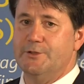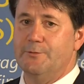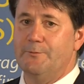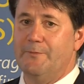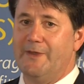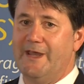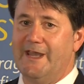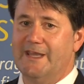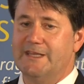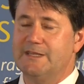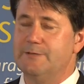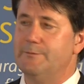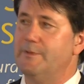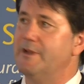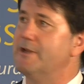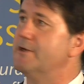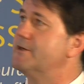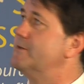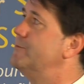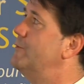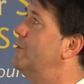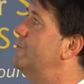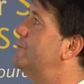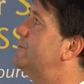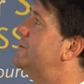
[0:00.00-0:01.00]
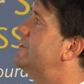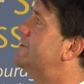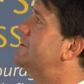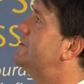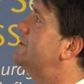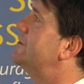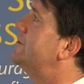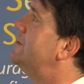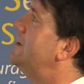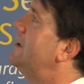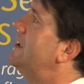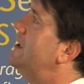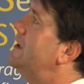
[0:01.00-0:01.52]
and unpack them here in a moment or
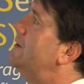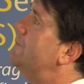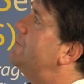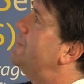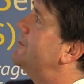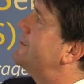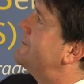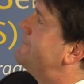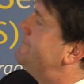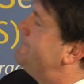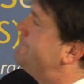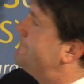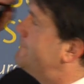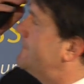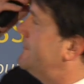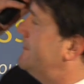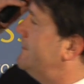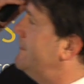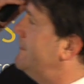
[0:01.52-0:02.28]
two. But